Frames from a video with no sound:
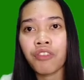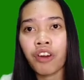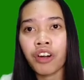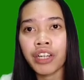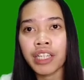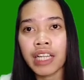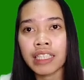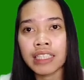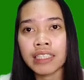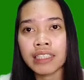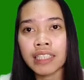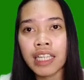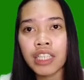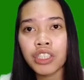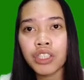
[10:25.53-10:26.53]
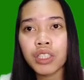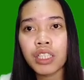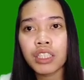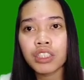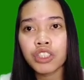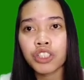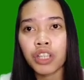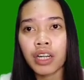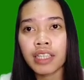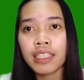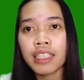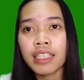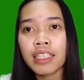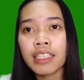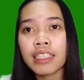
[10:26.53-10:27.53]
of organizational
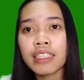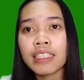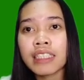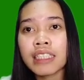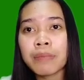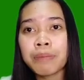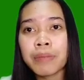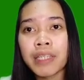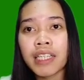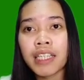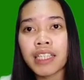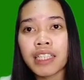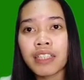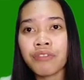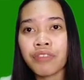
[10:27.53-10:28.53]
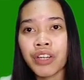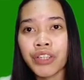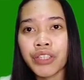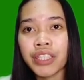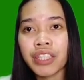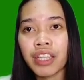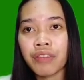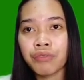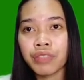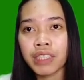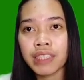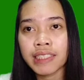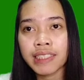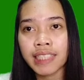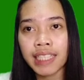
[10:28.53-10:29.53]
chart is typically very
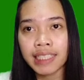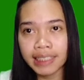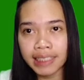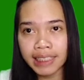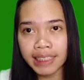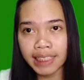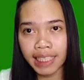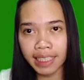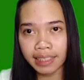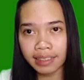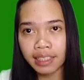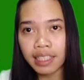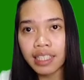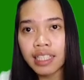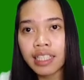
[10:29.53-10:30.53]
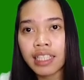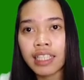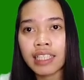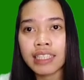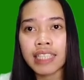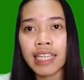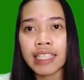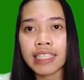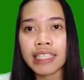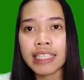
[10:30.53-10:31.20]
diverse and detailed. It is